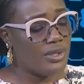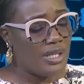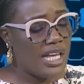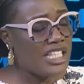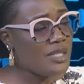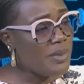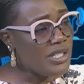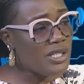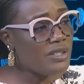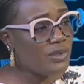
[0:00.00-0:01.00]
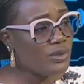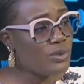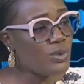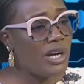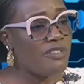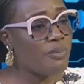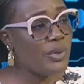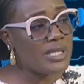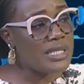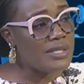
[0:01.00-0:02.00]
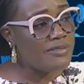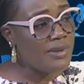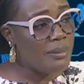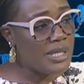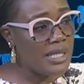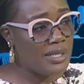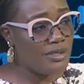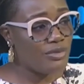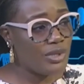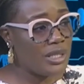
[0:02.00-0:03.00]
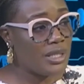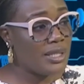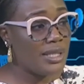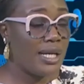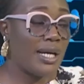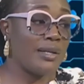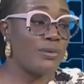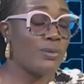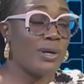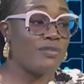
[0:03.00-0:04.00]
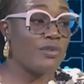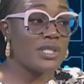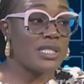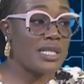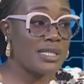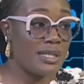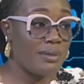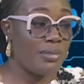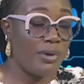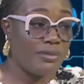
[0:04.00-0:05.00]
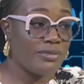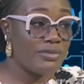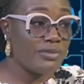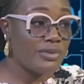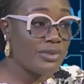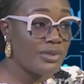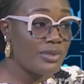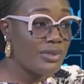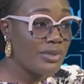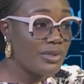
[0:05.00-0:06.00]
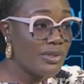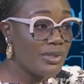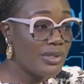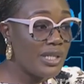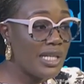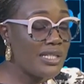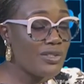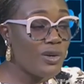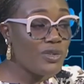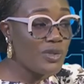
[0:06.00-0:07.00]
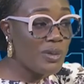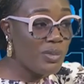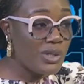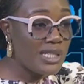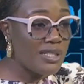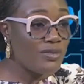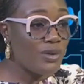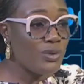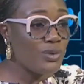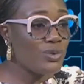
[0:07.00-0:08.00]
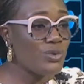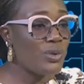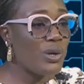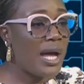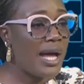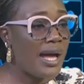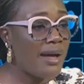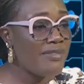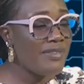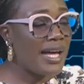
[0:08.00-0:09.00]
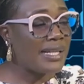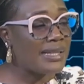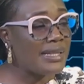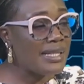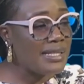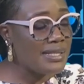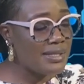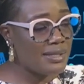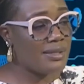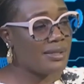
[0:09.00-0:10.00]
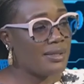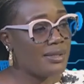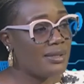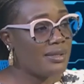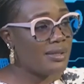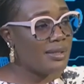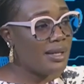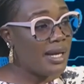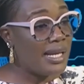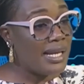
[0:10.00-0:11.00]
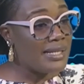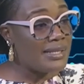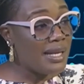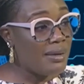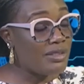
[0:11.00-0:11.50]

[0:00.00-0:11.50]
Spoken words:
especially for those who have positive family history and who are 40 years and above, it's also important for you to have at least an exam,